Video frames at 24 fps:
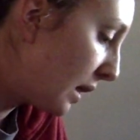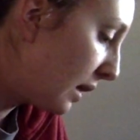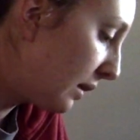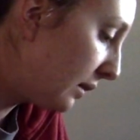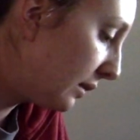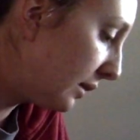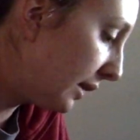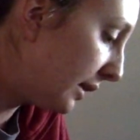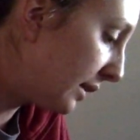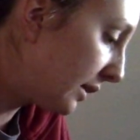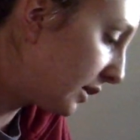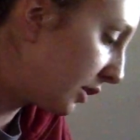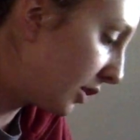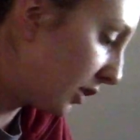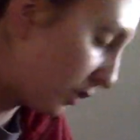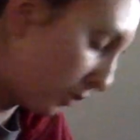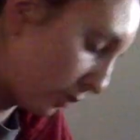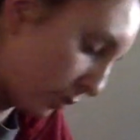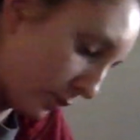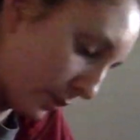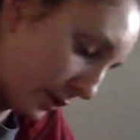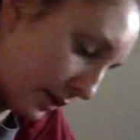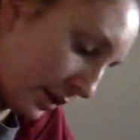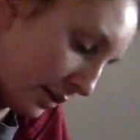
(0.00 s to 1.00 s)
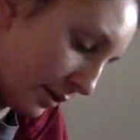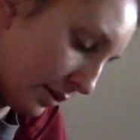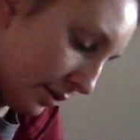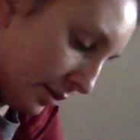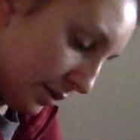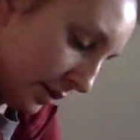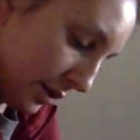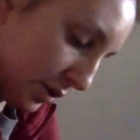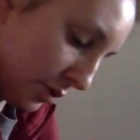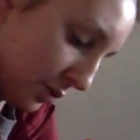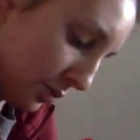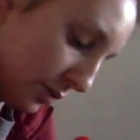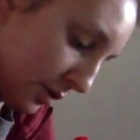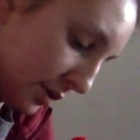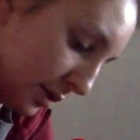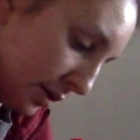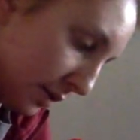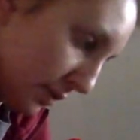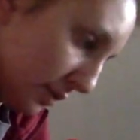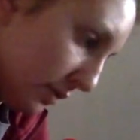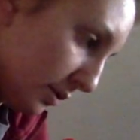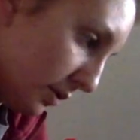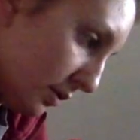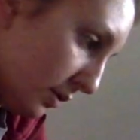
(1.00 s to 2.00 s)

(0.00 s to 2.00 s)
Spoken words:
Let's go with this one.